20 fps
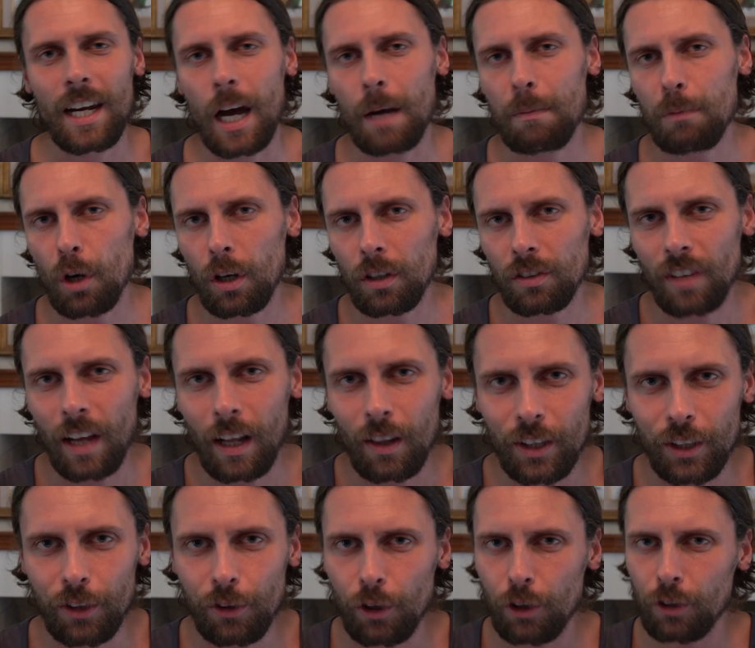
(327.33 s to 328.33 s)
I'm not
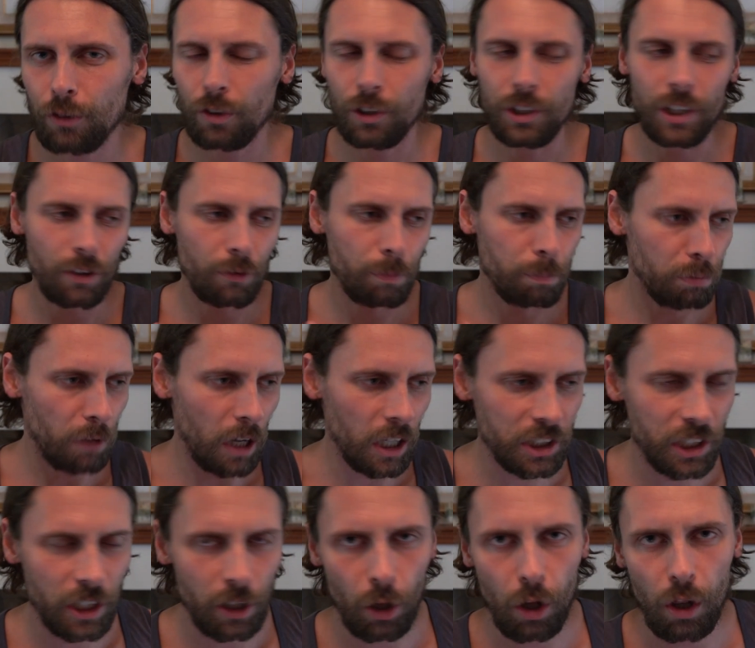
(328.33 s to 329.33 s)
telling you to just
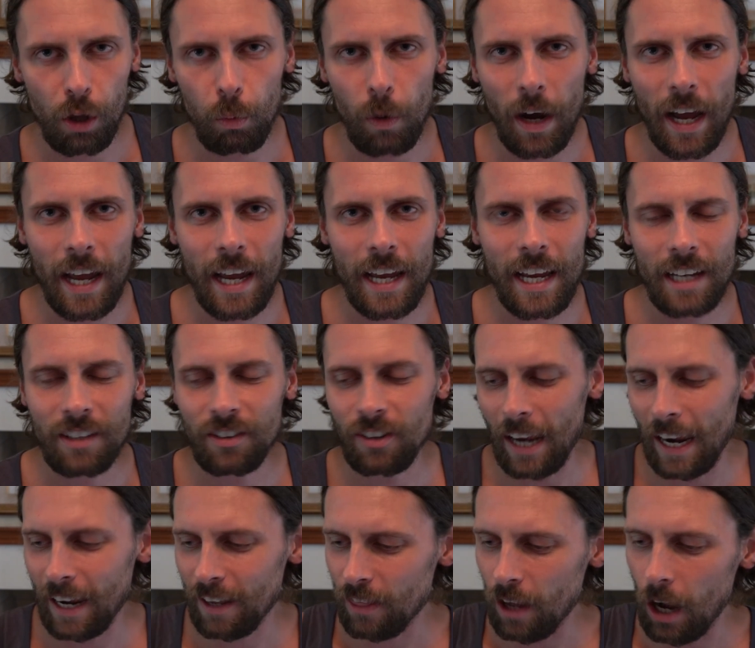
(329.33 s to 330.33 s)
brush it all away and
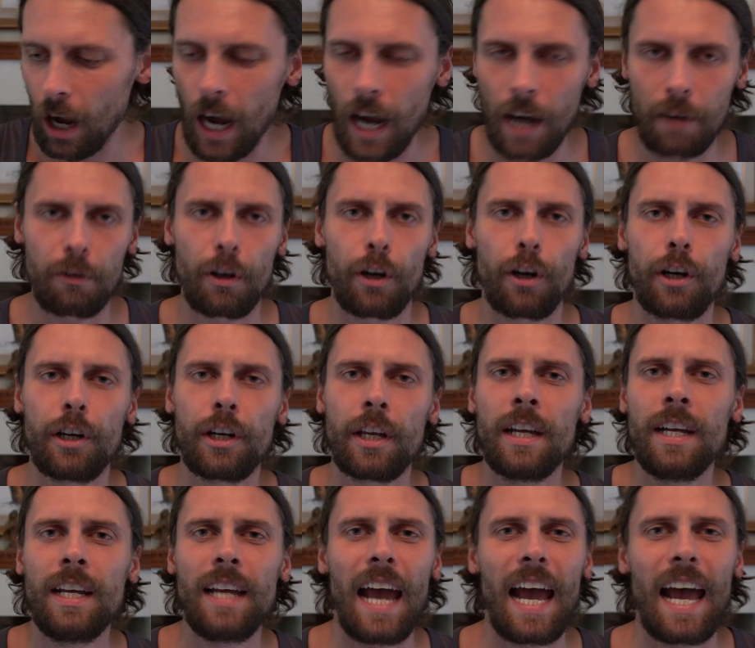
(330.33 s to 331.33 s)
take the high road
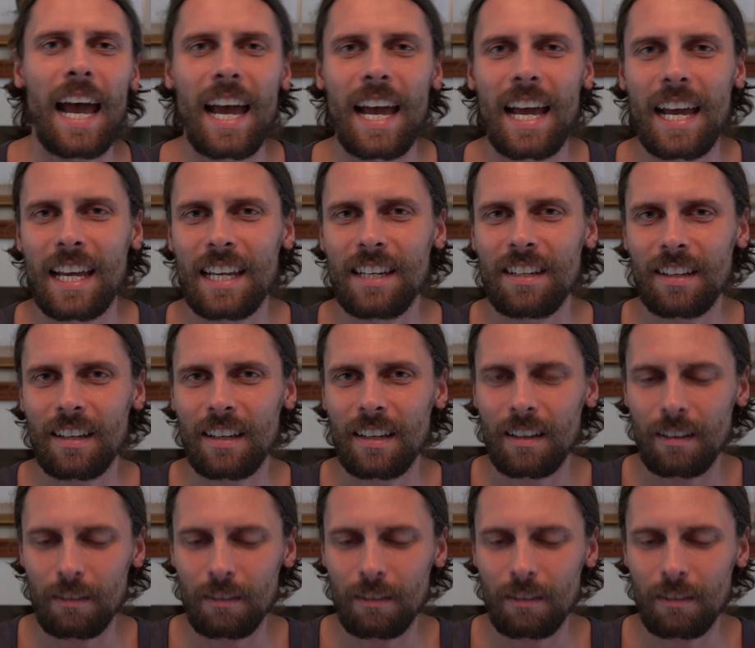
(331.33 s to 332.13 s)
and